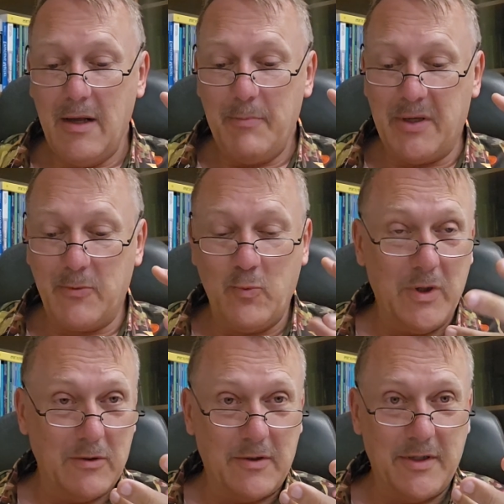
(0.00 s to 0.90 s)
But
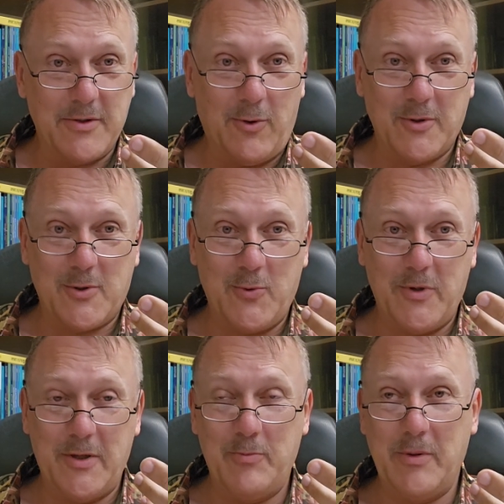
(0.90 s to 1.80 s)
wilderness, also
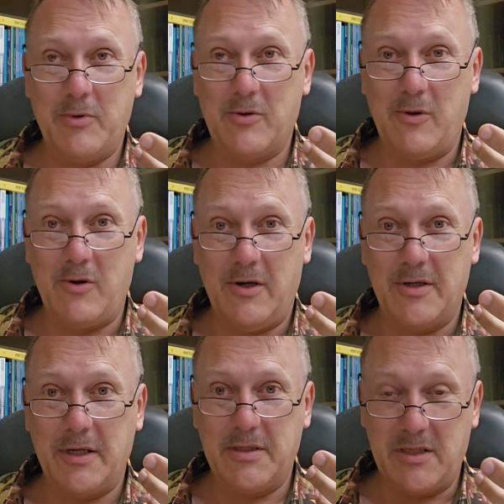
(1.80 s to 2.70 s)
within biblical
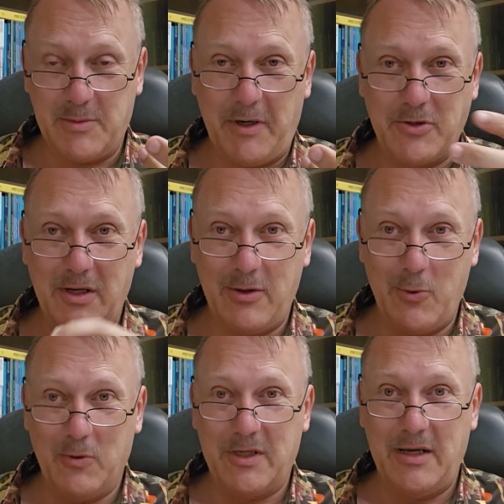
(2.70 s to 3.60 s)
context, especially the
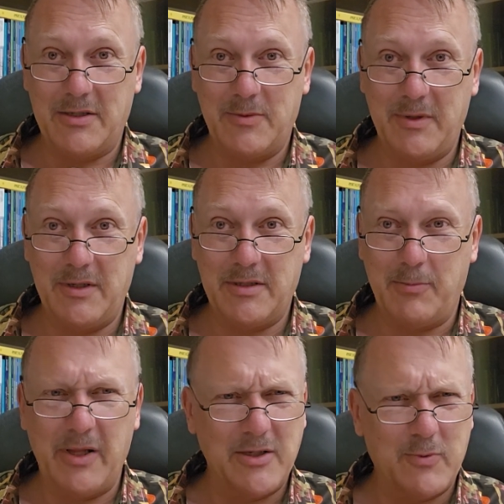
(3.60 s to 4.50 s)
Old Testament, is the
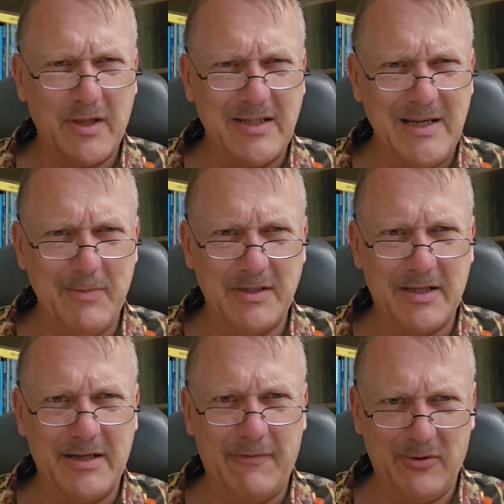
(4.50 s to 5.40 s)
place where the demons,
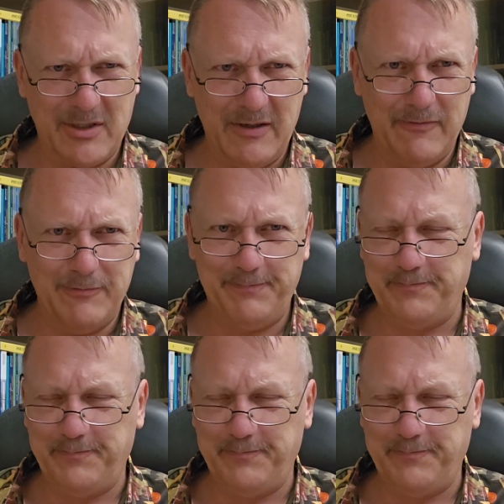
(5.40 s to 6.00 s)
the devils, live.